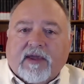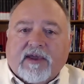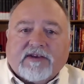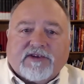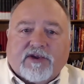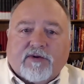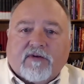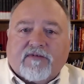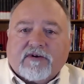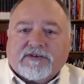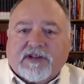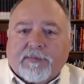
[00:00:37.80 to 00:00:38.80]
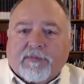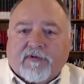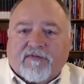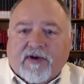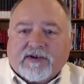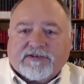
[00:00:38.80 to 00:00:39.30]
He is a university
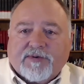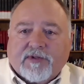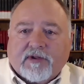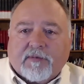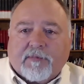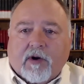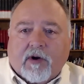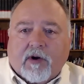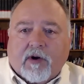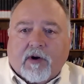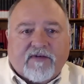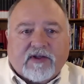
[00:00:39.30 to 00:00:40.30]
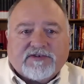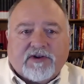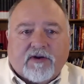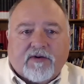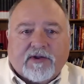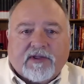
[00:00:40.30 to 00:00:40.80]
professor in the Department of
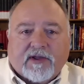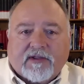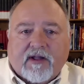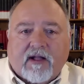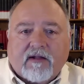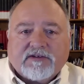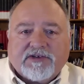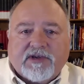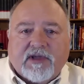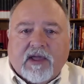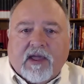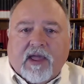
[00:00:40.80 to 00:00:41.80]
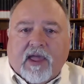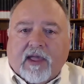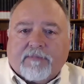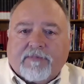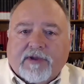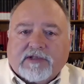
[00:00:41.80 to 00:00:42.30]
Engineering Technology
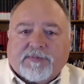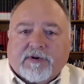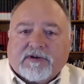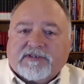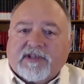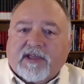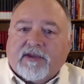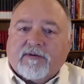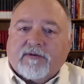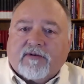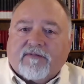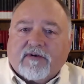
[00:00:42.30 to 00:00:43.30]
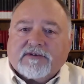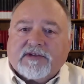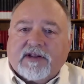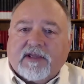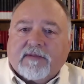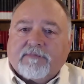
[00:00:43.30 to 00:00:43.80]
at Pittsburg State
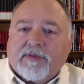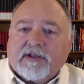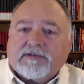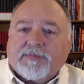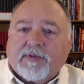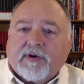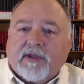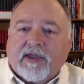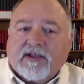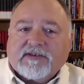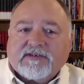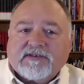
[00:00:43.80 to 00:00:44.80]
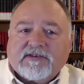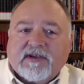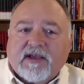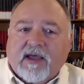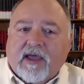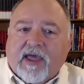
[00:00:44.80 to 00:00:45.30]
University in Pittsburg, Kansas,
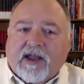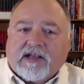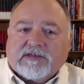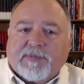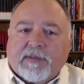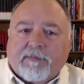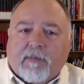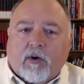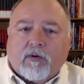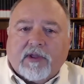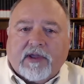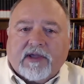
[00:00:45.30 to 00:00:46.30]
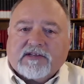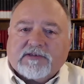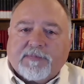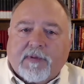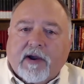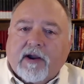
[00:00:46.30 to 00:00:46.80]
and has been molding and
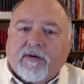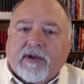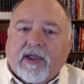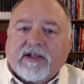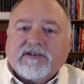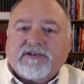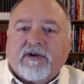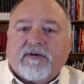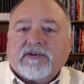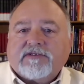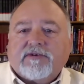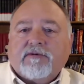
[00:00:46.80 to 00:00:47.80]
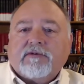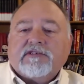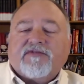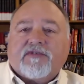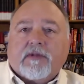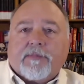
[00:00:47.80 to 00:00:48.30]
inspiring engineering
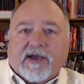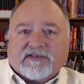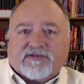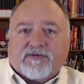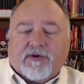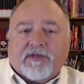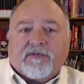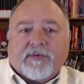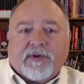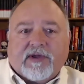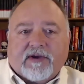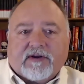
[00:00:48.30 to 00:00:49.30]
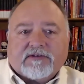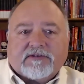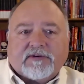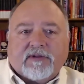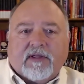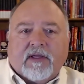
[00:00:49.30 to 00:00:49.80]
students for the past 33
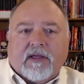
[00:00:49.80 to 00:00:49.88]
years.